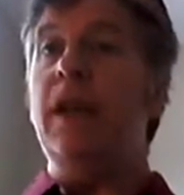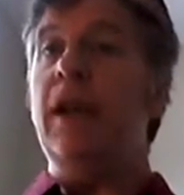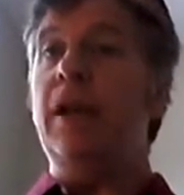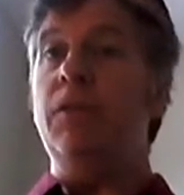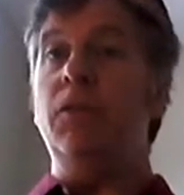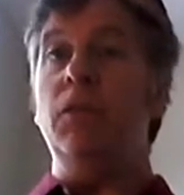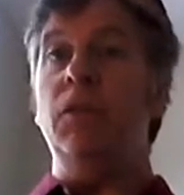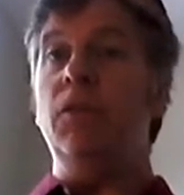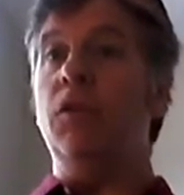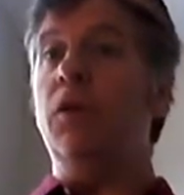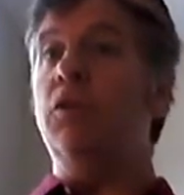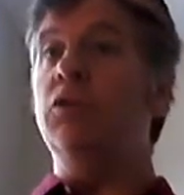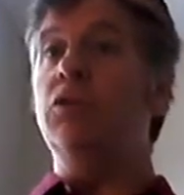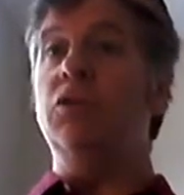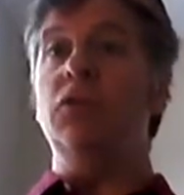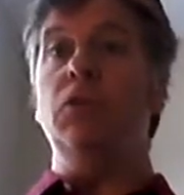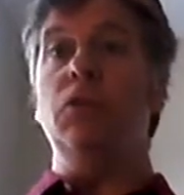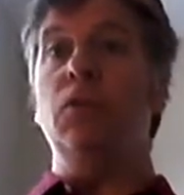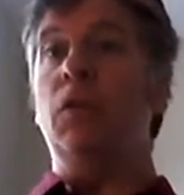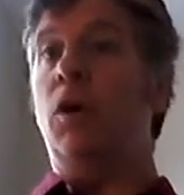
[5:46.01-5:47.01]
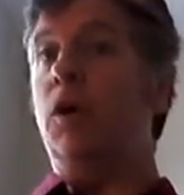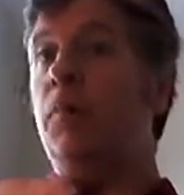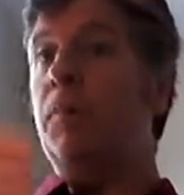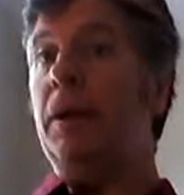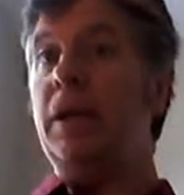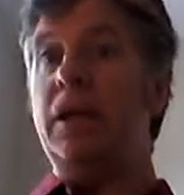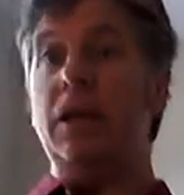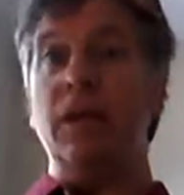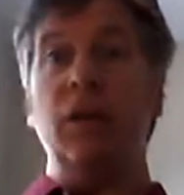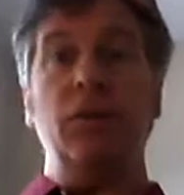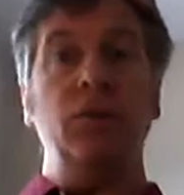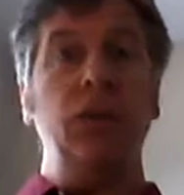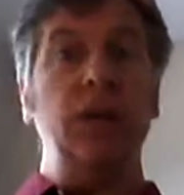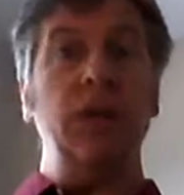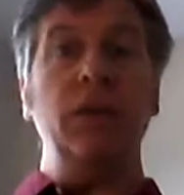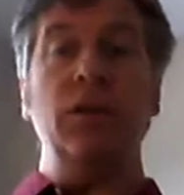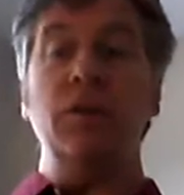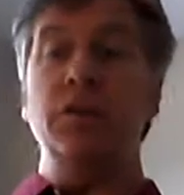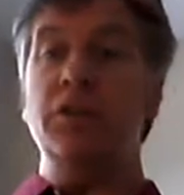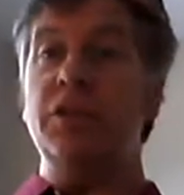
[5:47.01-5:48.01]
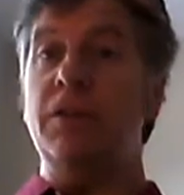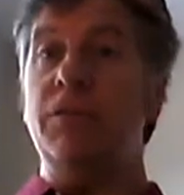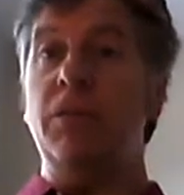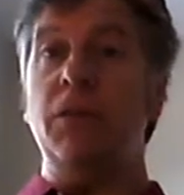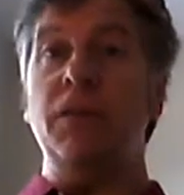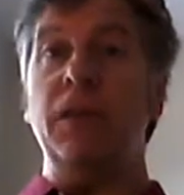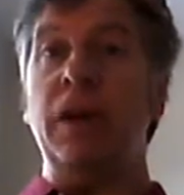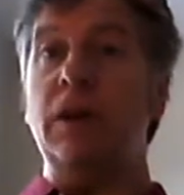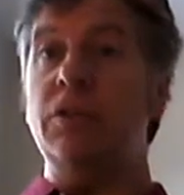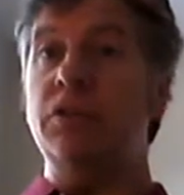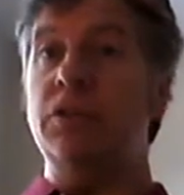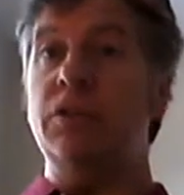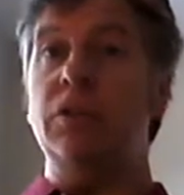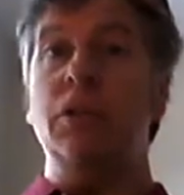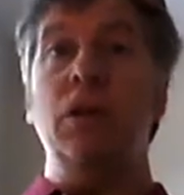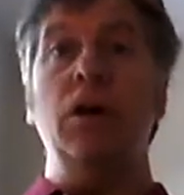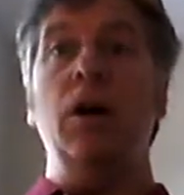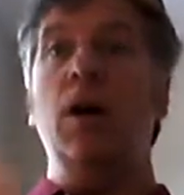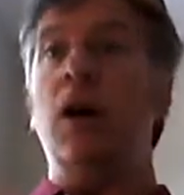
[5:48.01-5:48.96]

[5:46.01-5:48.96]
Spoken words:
and there are those who are making a regular several thousand